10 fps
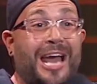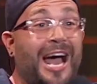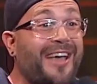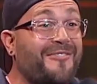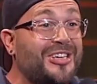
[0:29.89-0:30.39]

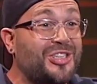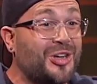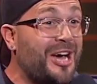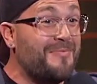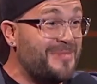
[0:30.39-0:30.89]
I even
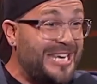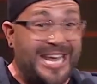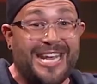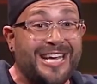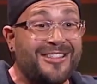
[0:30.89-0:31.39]
took up
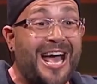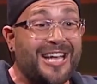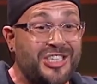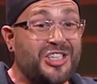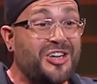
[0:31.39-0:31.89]
knitting
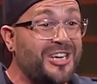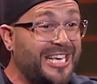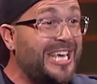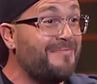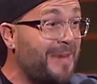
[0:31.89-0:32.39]
last year to
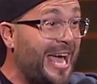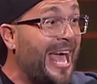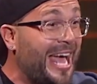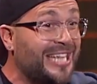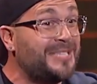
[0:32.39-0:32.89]
keep my
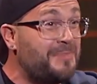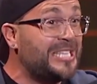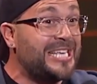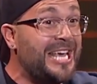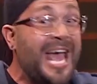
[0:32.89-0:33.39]
hands
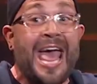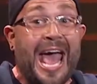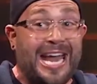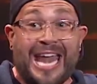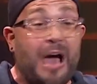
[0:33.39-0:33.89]
busy,
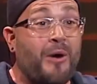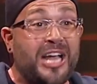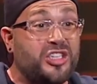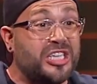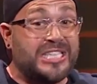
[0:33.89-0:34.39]
and now I
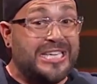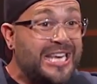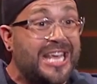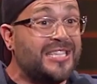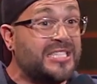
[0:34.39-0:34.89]
just
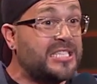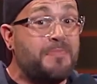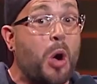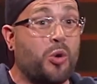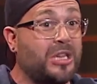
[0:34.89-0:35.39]
knit and
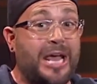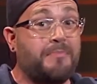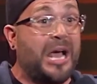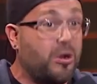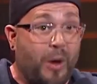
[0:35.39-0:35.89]
smoke like
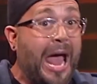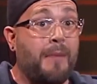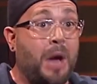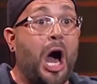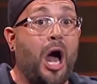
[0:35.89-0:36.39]
my
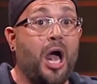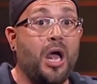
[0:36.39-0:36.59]
grandma.